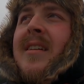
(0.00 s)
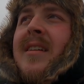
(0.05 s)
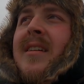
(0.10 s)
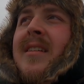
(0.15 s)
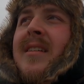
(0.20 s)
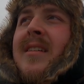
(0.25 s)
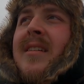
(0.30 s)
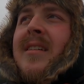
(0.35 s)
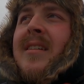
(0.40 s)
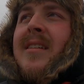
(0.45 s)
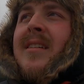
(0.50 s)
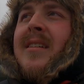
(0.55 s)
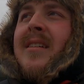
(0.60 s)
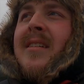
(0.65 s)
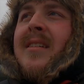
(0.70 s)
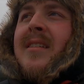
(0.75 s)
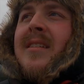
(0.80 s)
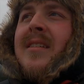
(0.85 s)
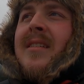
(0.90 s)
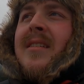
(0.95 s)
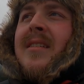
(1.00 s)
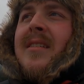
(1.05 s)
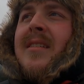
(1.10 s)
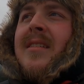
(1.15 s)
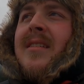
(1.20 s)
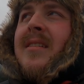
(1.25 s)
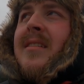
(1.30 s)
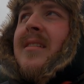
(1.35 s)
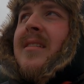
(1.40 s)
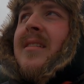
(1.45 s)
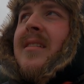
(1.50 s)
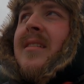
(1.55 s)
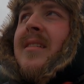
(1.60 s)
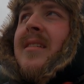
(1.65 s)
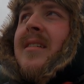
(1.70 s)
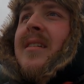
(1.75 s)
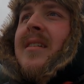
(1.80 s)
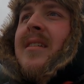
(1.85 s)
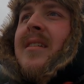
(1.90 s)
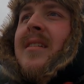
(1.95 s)
And uh,
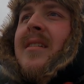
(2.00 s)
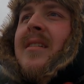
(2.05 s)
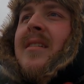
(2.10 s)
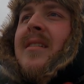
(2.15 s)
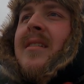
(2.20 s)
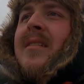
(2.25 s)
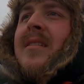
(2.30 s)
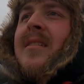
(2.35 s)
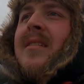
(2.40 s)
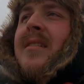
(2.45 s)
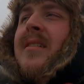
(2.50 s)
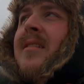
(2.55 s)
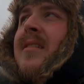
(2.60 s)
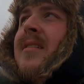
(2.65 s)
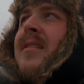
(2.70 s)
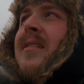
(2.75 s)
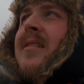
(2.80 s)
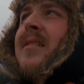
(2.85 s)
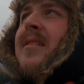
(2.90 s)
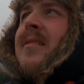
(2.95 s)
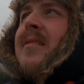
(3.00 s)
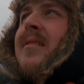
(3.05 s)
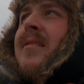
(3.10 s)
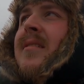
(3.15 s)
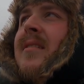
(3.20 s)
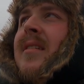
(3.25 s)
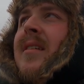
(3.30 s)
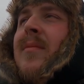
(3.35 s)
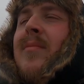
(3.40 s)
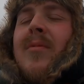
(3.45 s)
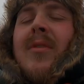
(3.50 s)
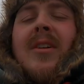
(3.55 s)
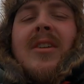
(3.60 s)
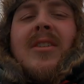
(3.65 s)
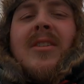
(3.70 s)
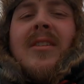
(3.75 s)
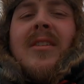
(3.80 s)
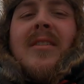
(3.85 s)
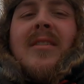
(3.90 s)
yeah, keep watching